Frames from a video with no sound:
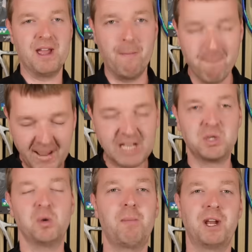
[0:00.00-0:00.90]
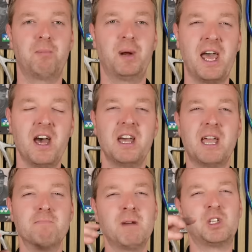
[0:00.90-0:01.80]
It makes you a better player.
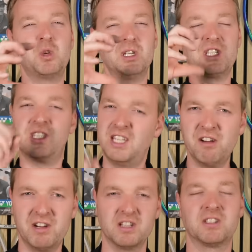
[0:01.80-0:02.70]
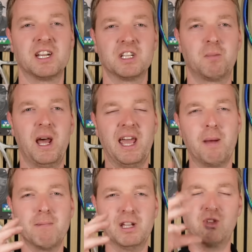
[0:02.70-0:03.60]
It makes you a serious tennis player.
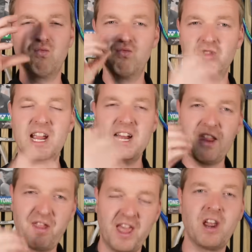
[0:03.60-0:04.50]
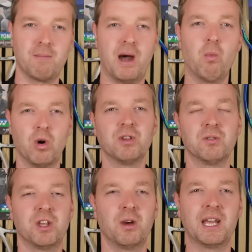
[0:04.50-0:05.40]
It makes you really think about what
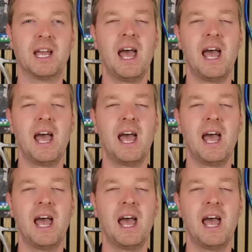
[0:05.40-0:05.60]
you're doing